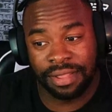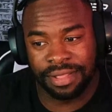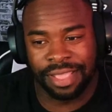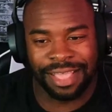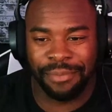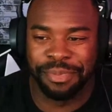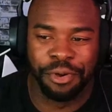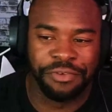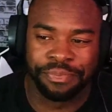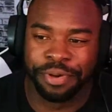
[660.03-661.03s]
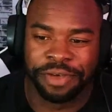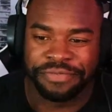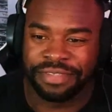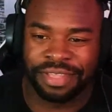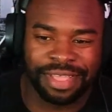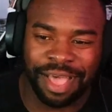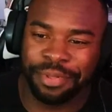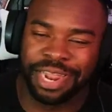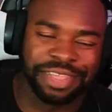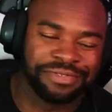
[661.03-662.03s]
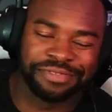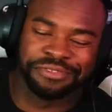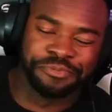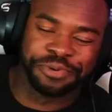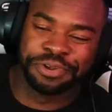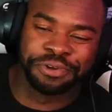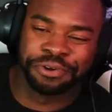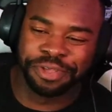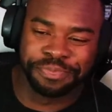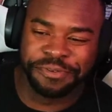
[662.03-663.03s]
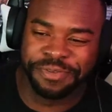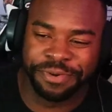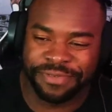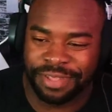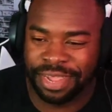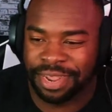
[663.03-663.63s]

It's gotta be movie buffs. It's gotta be like these super nerdy movie buffs like